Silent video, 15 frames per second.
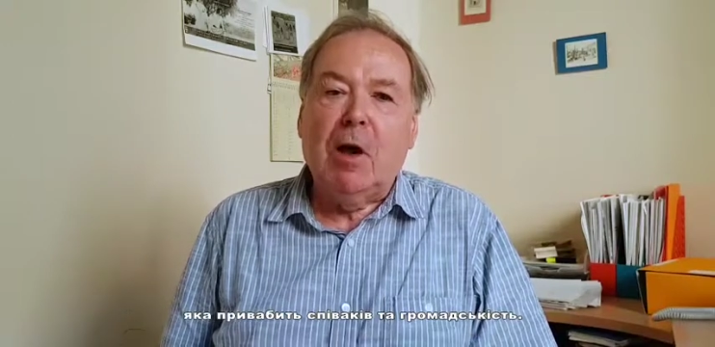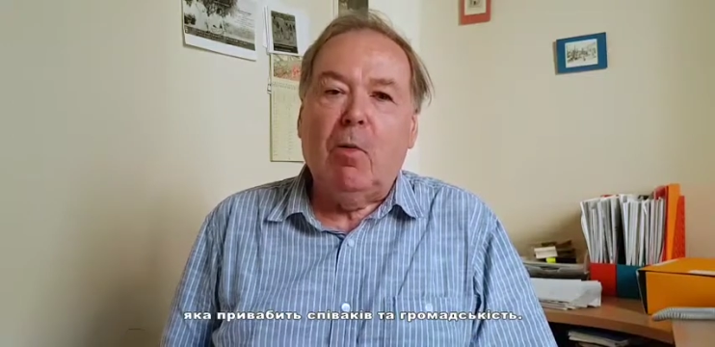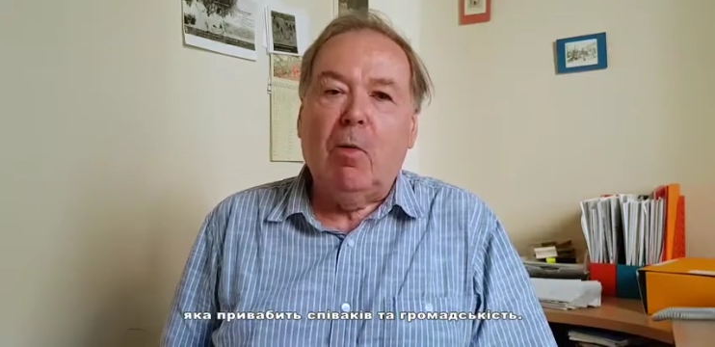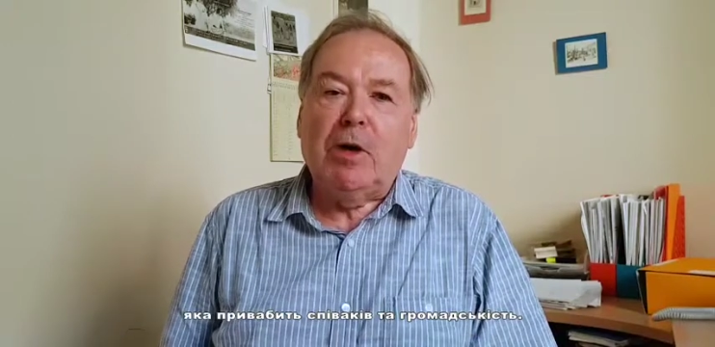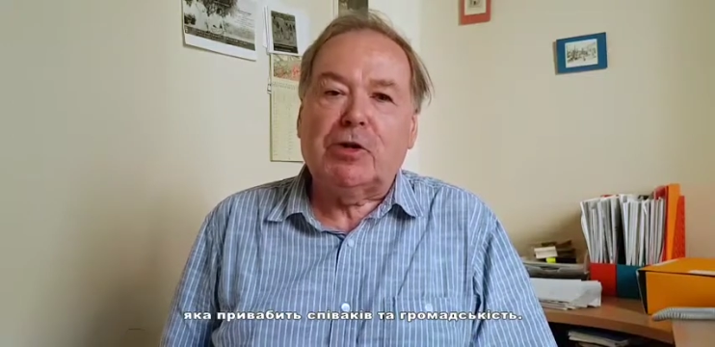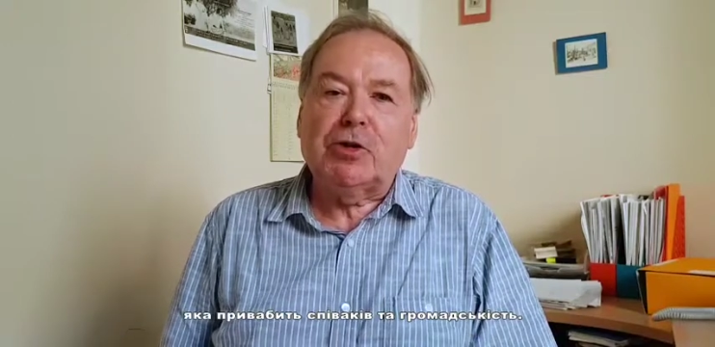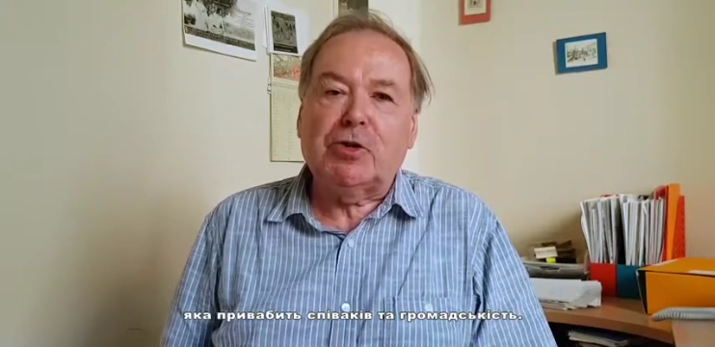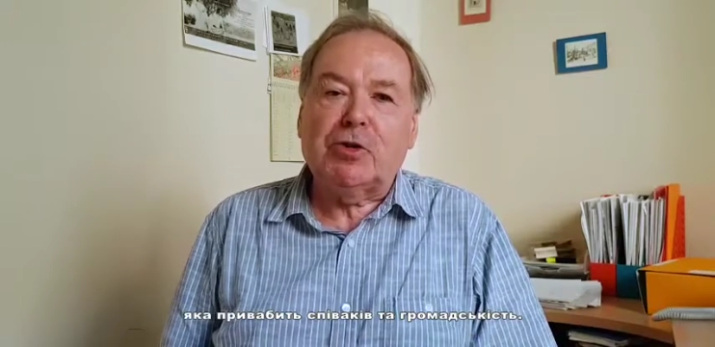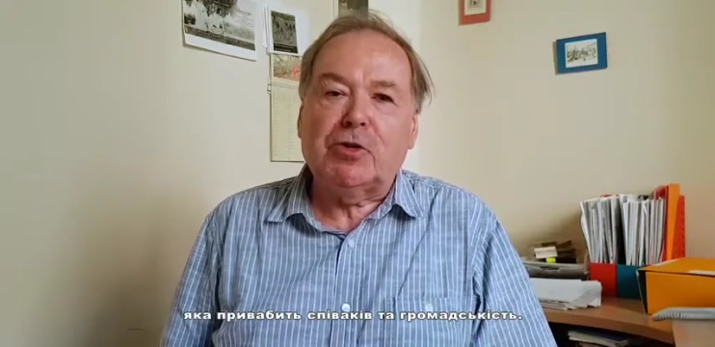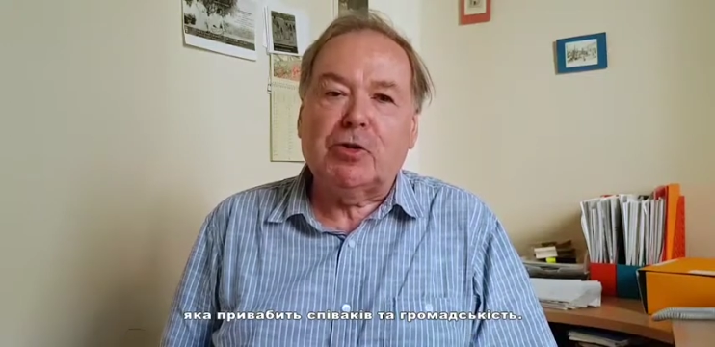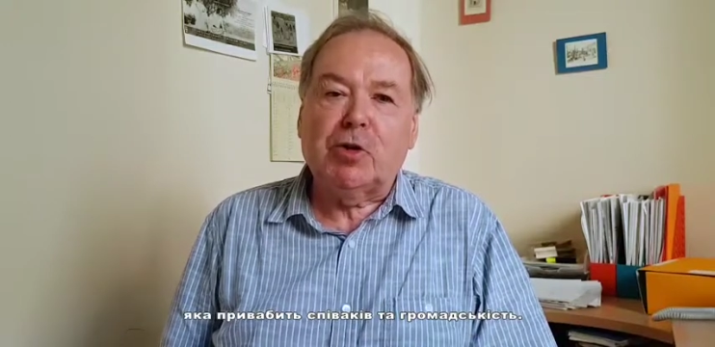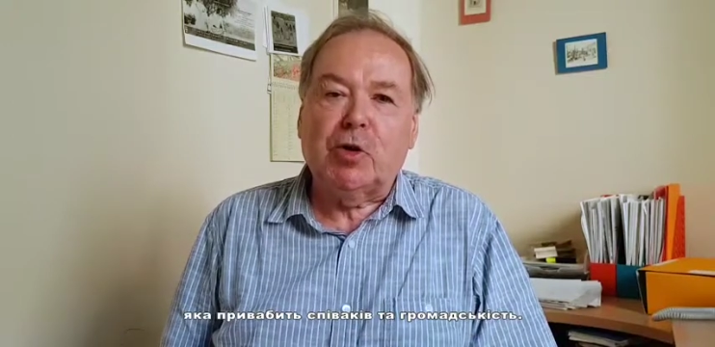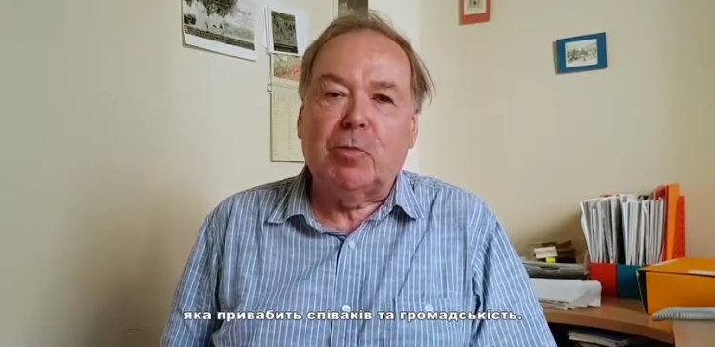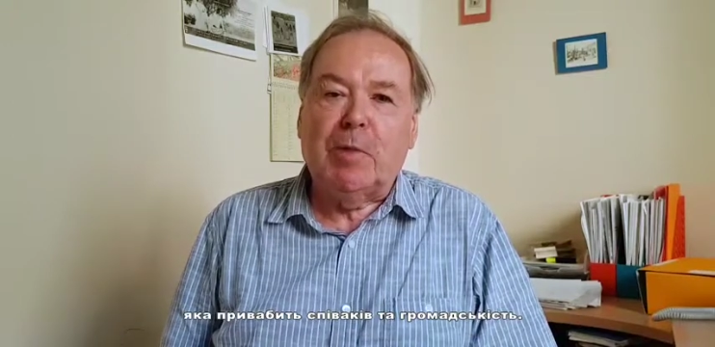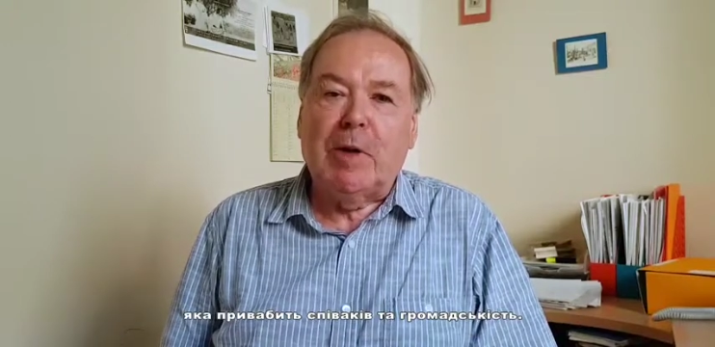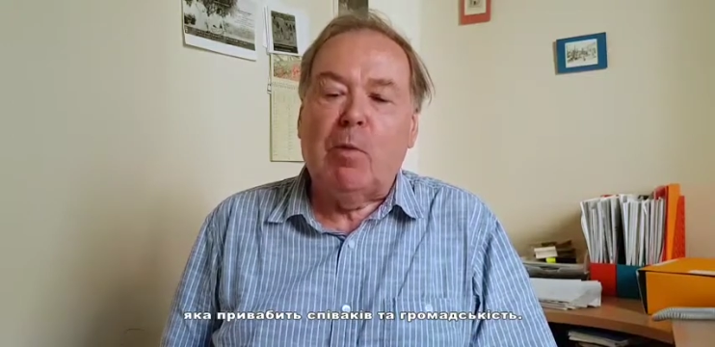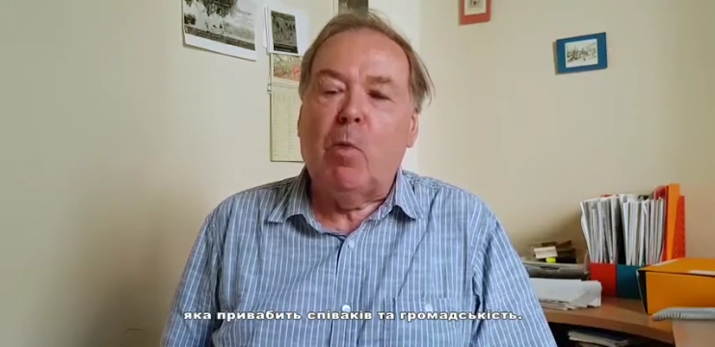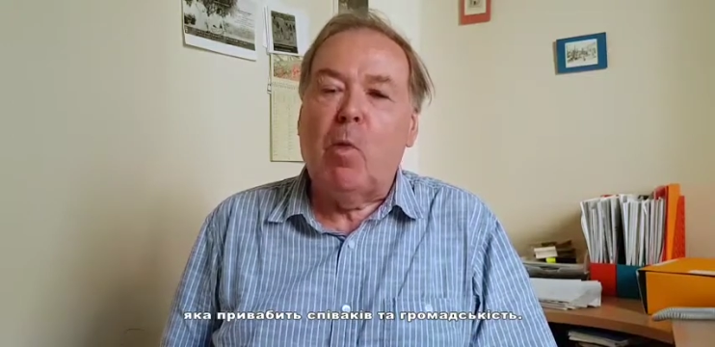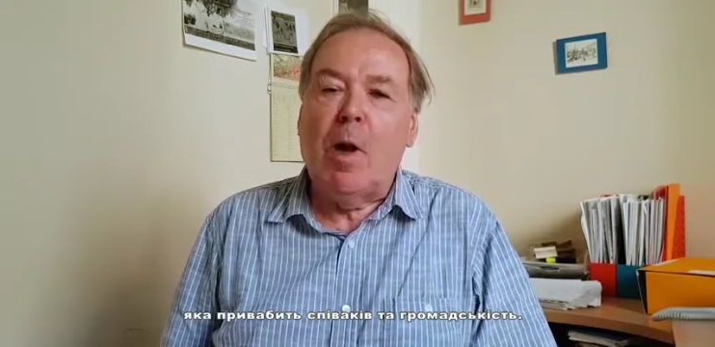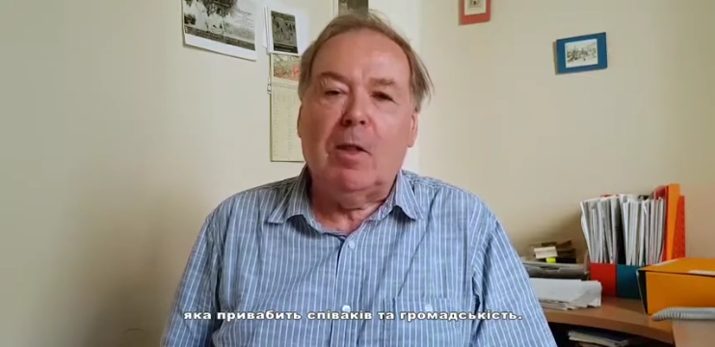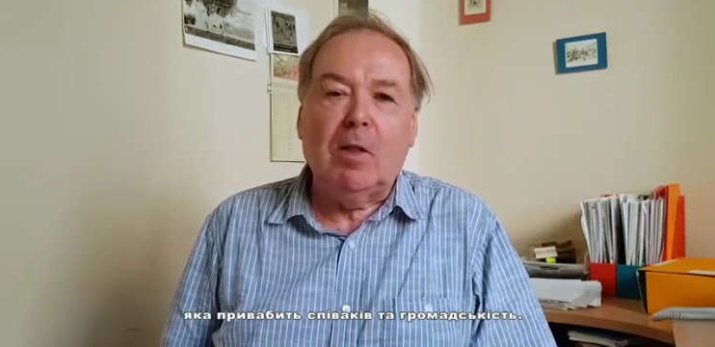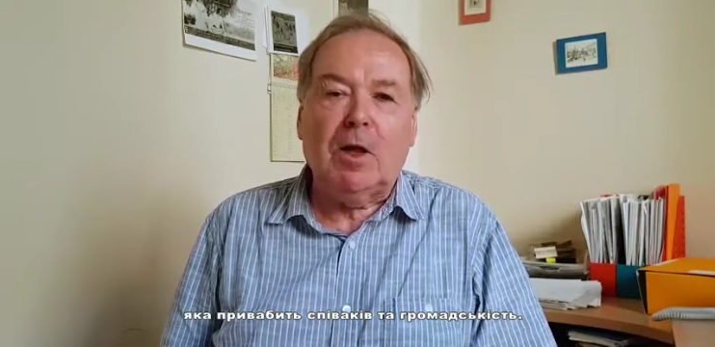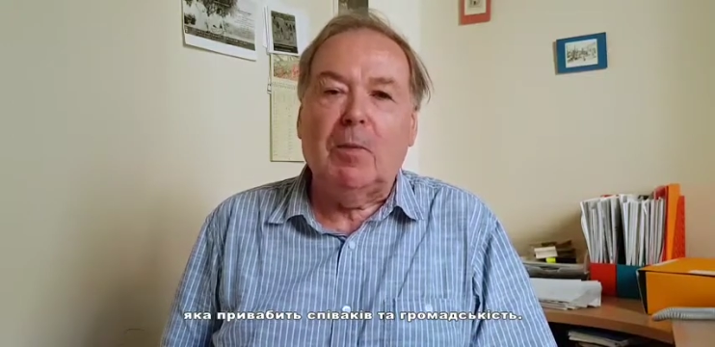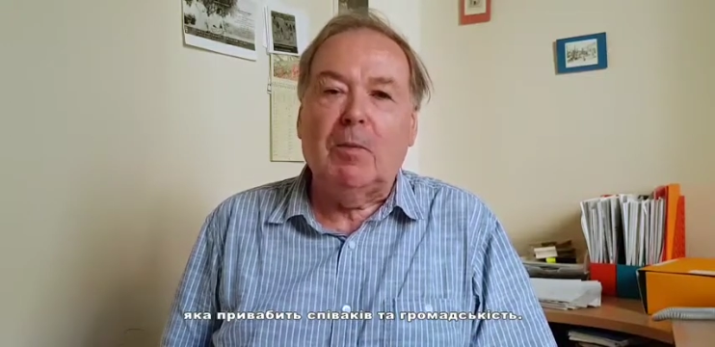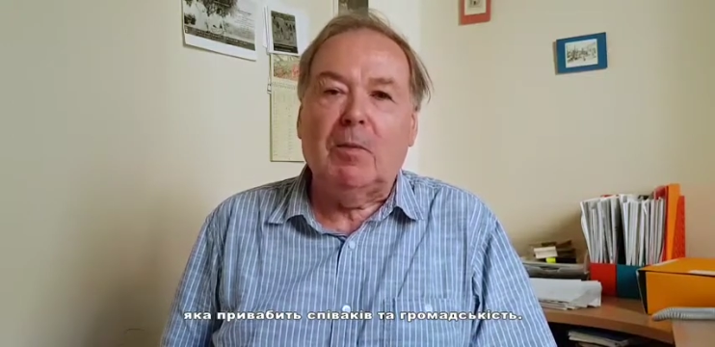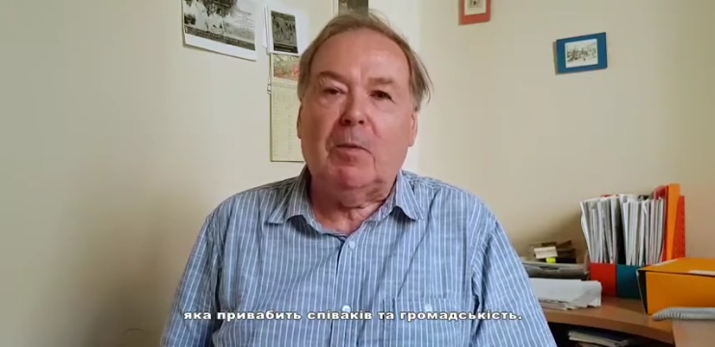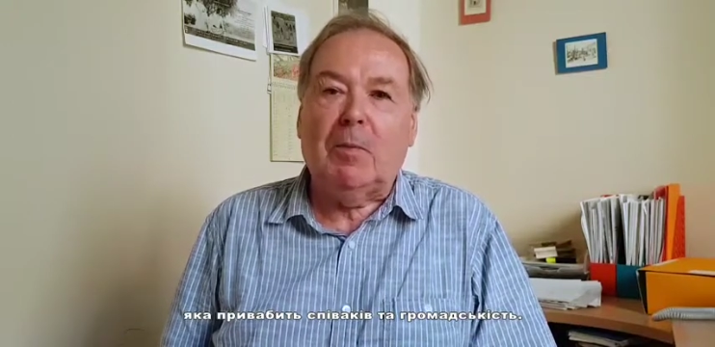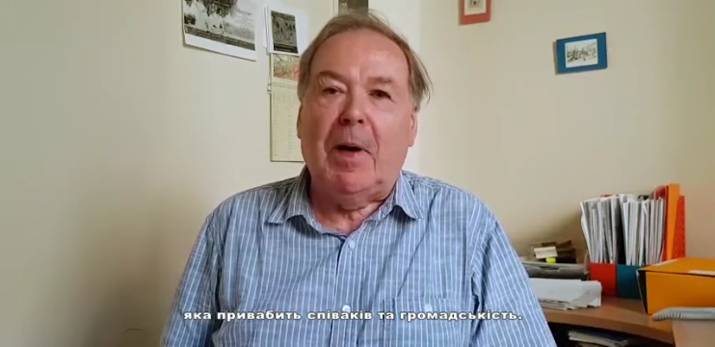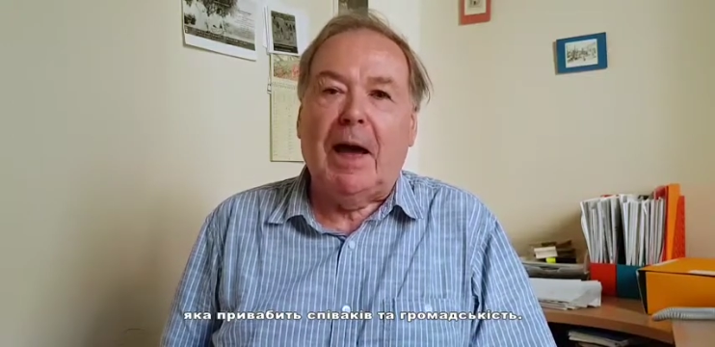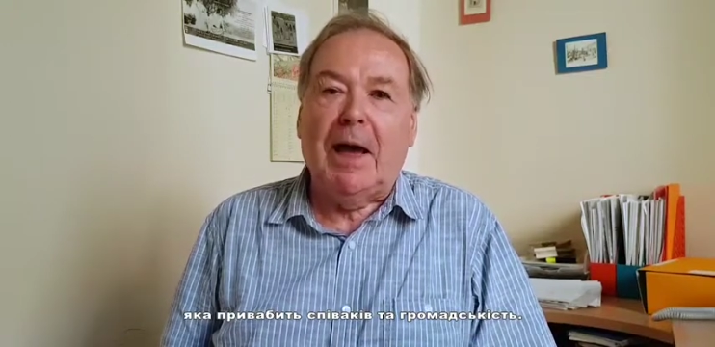which should be
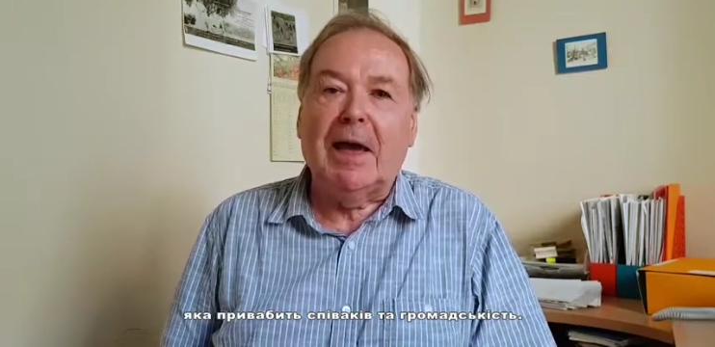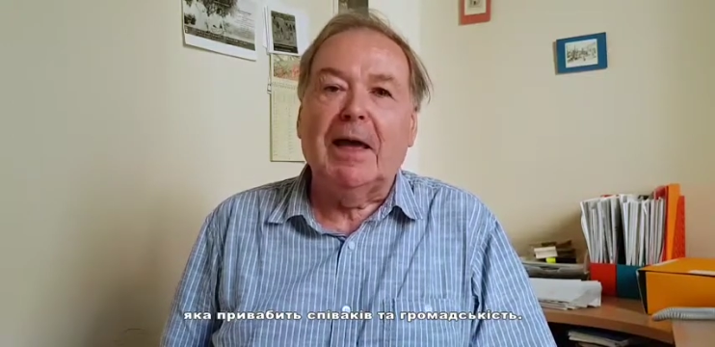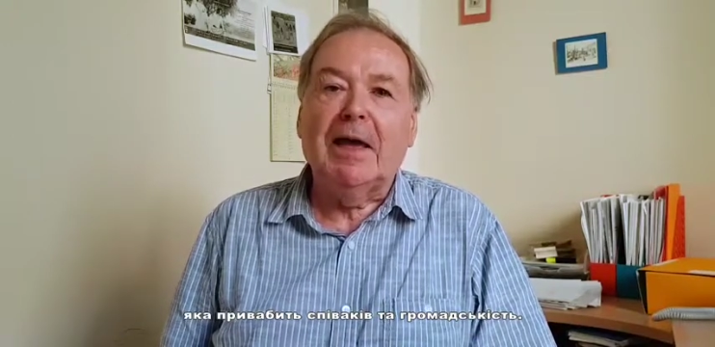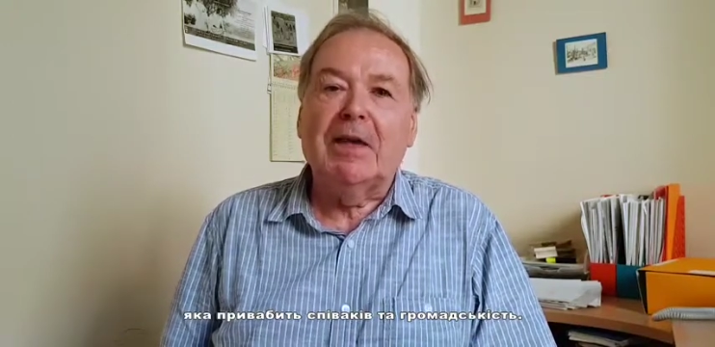welcomed by